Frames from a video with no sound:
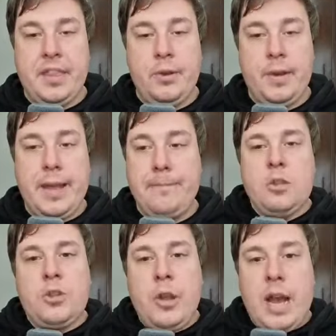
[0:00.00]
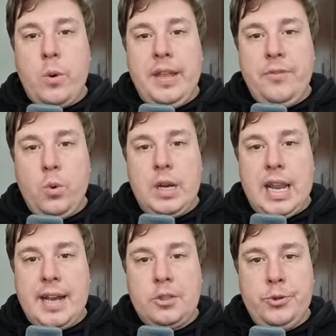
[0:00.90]
Okay, so now if you would
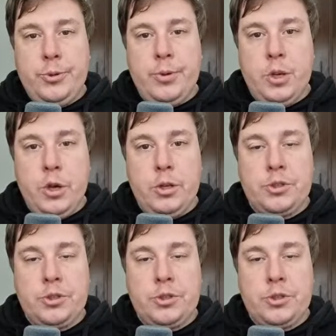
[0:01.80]
like to learn